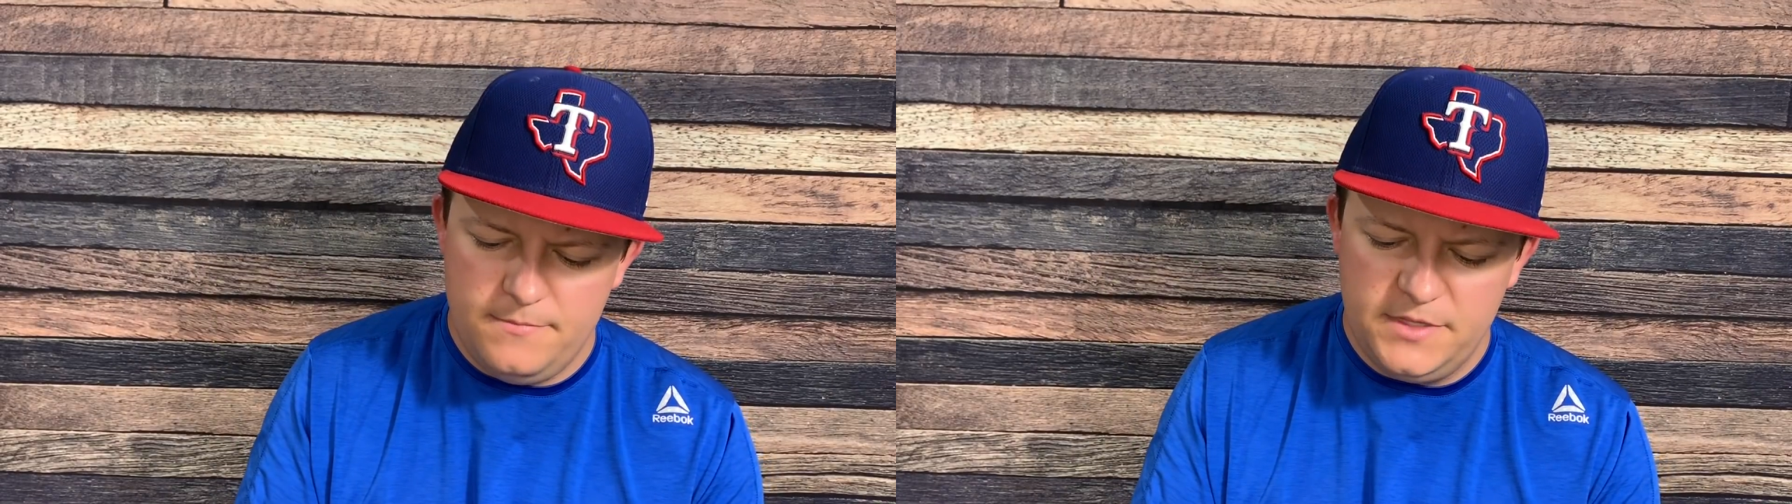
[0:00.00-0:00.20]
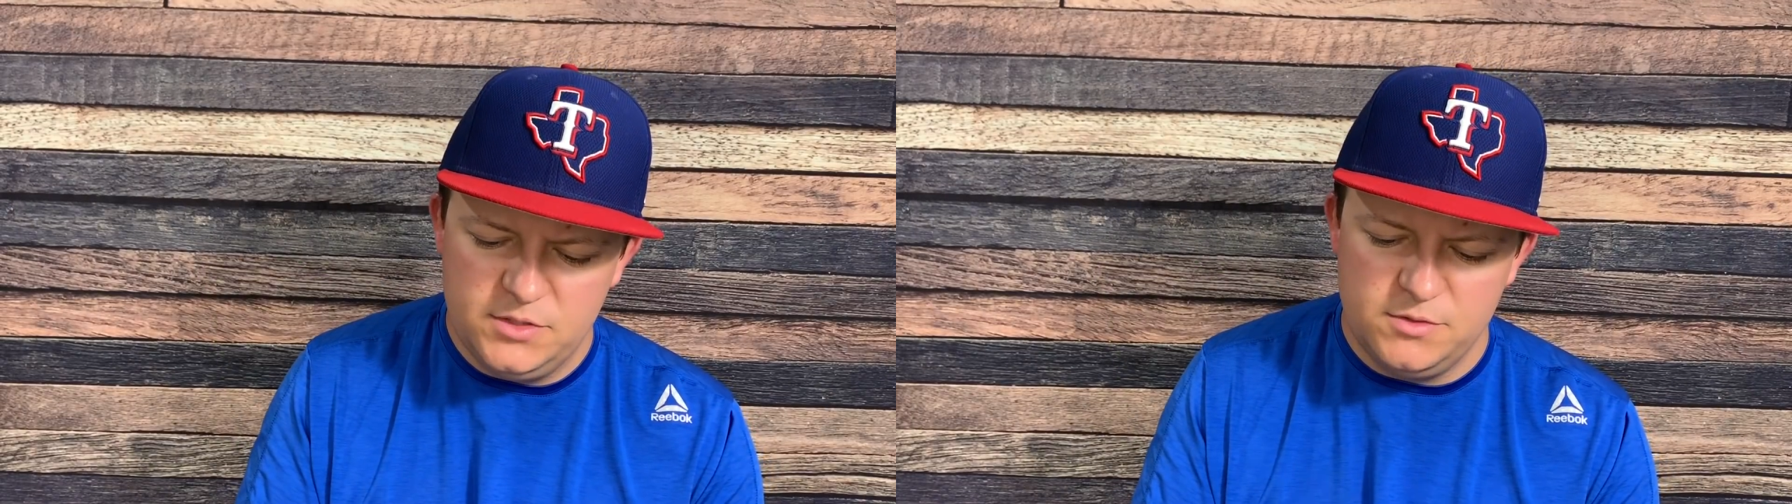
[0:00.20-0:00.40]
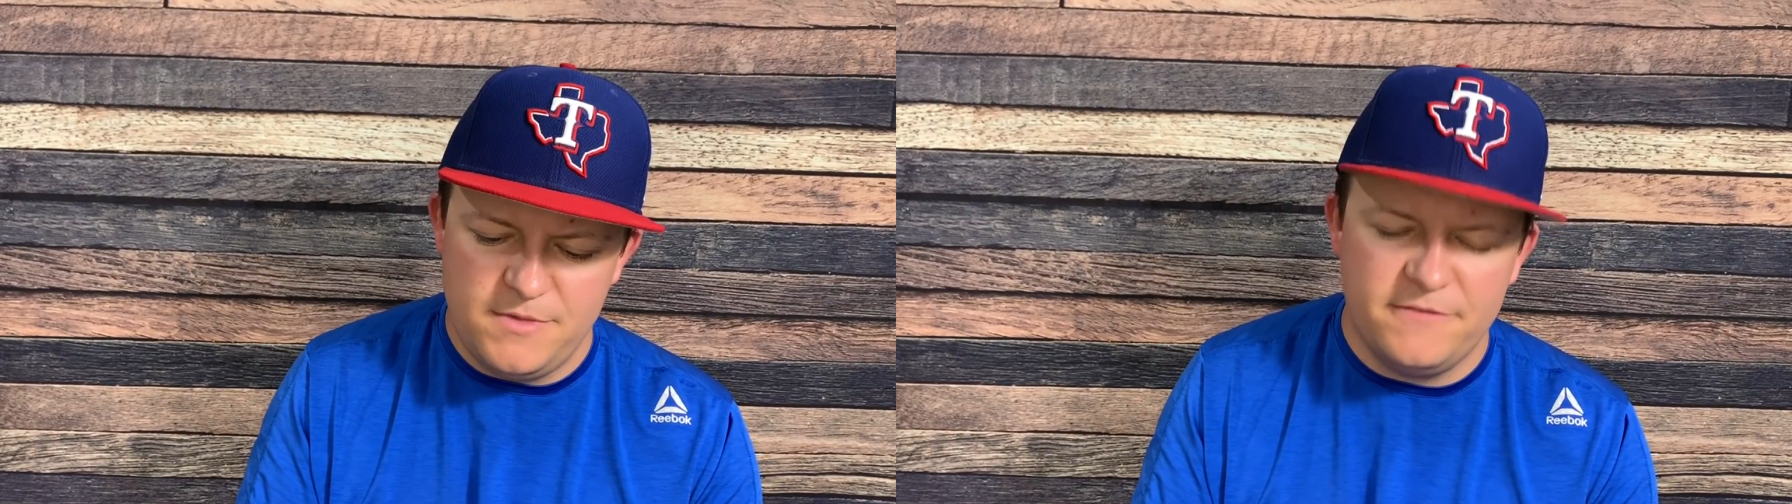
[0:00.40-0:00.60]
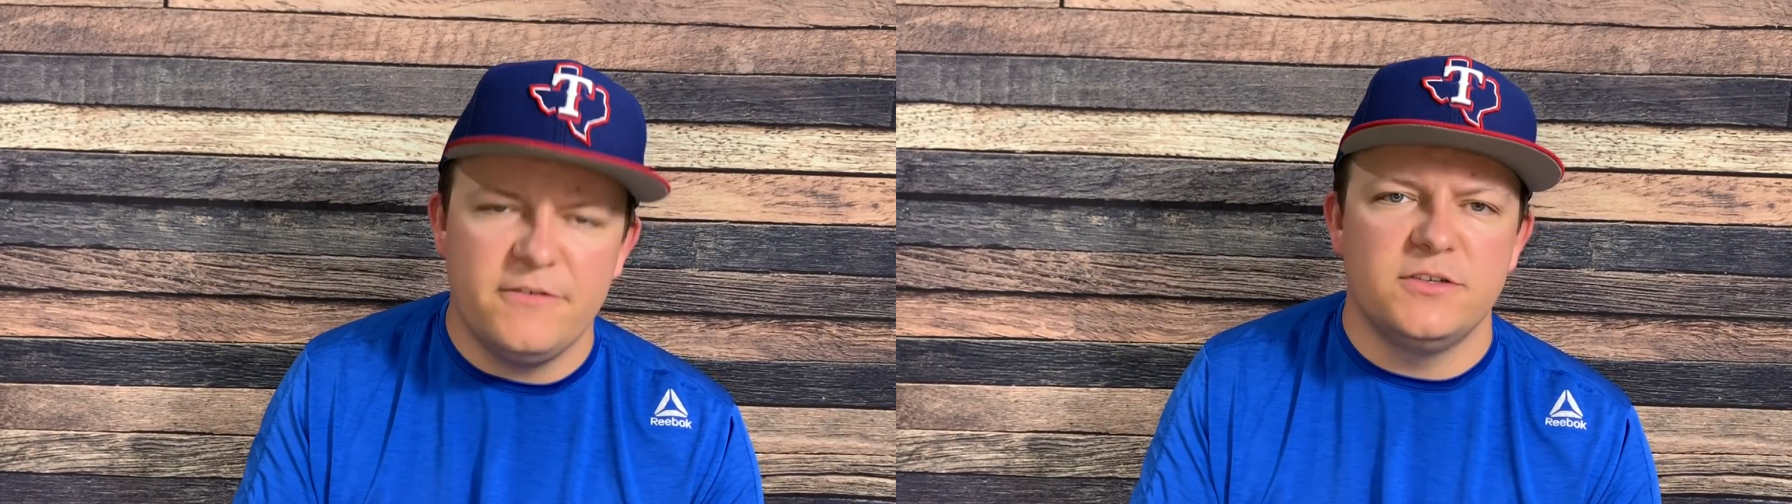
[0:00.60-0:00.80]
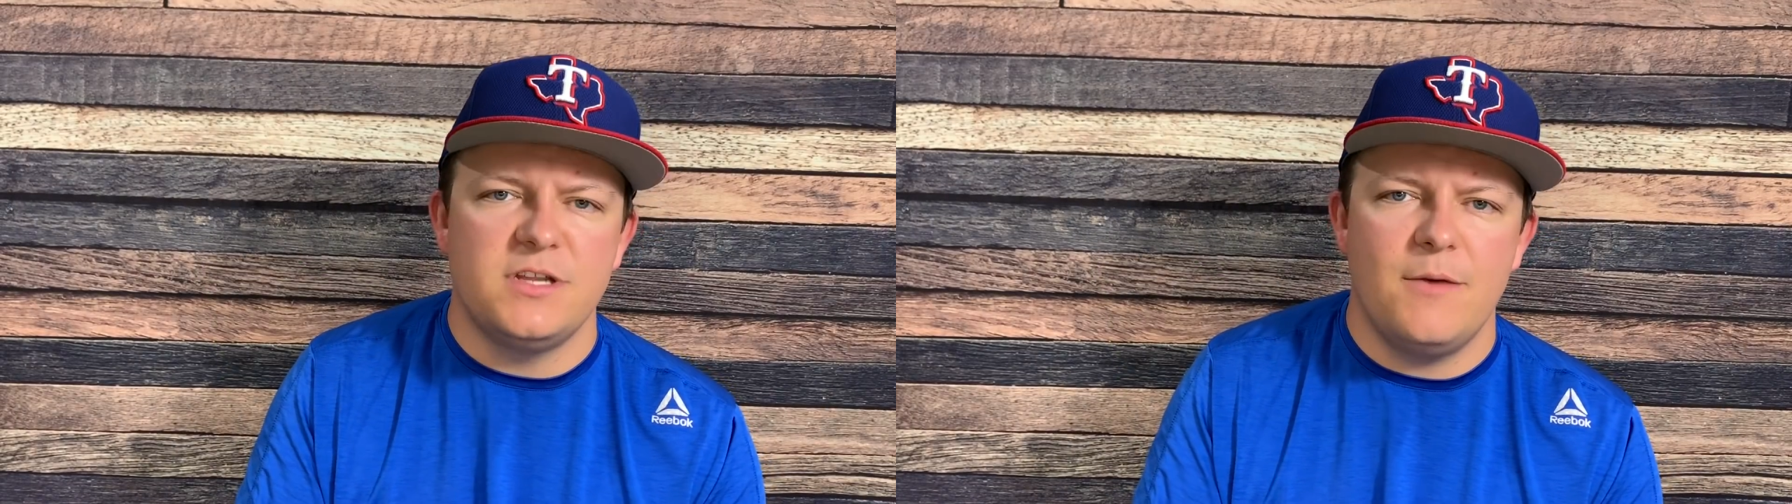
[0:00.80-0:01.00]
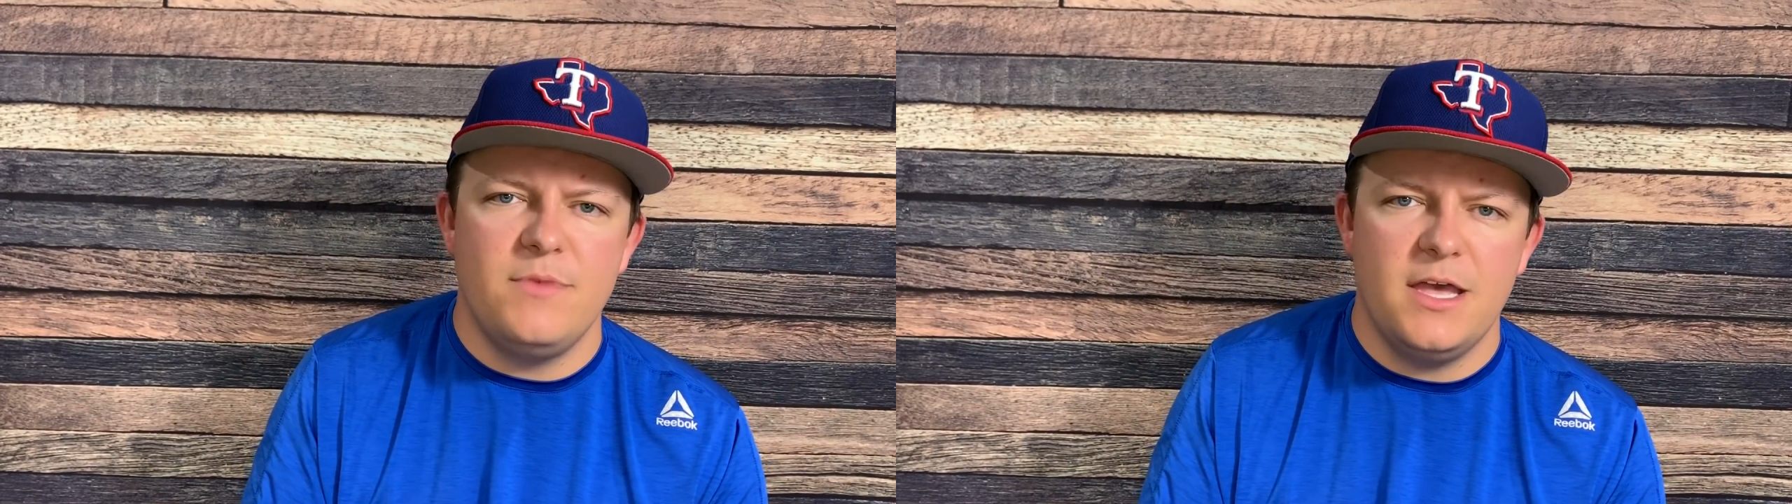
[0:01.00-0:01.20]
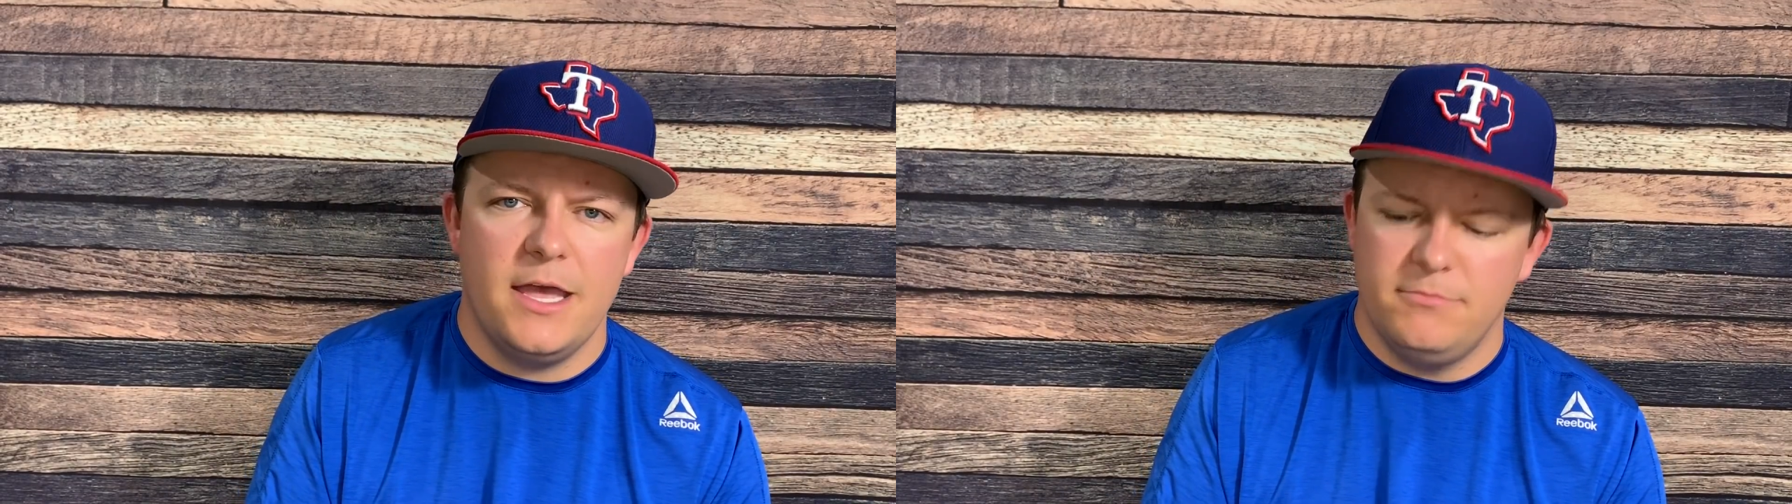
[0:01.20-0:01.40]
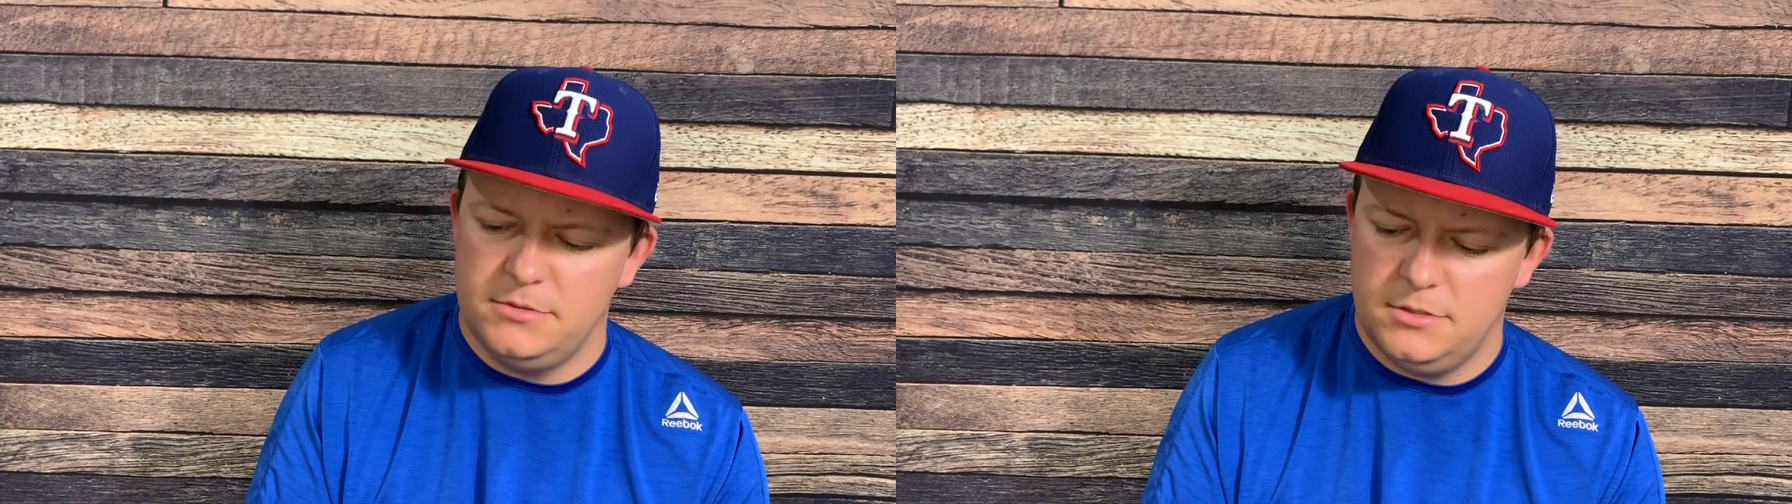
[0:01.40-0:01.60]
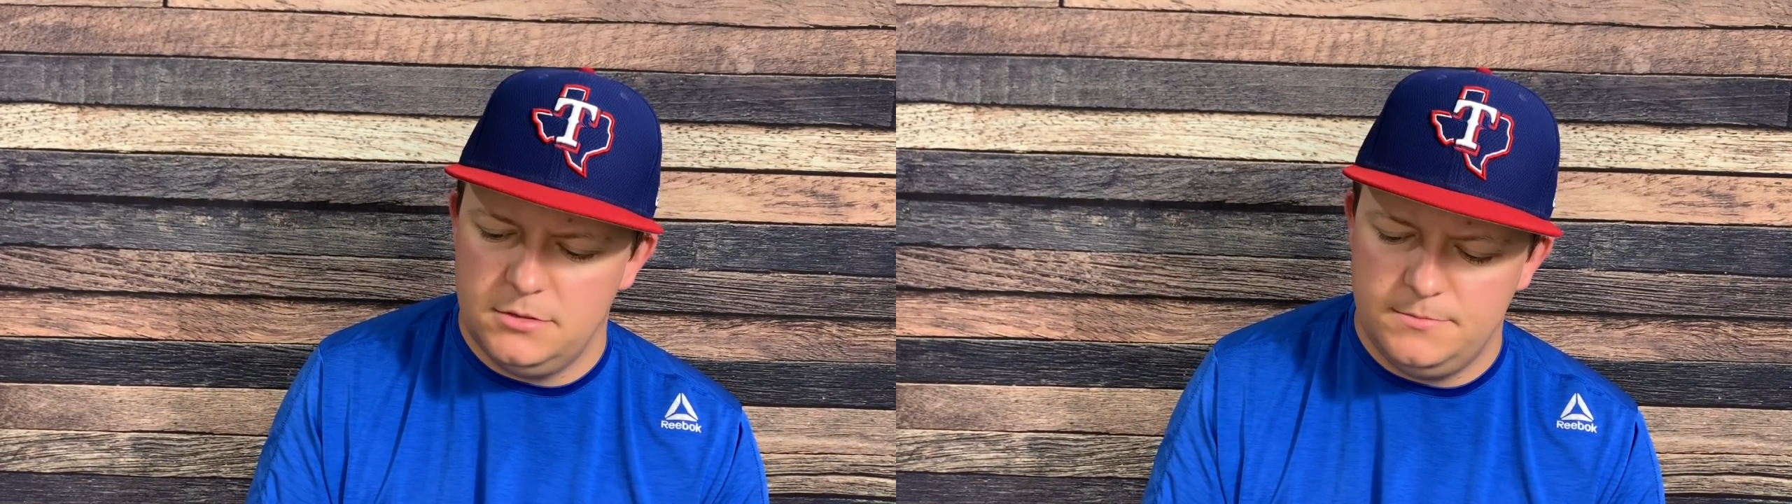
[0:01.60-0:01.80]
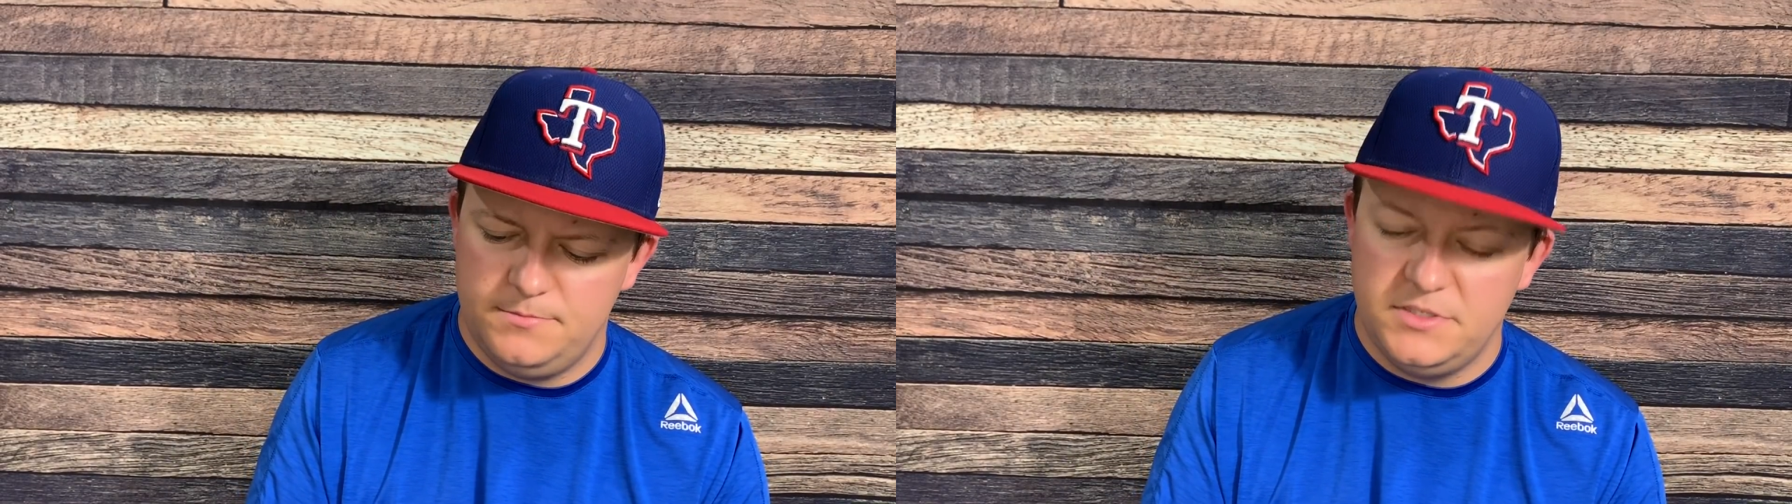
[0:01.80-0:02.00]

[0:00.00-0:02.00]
This was my first time being able to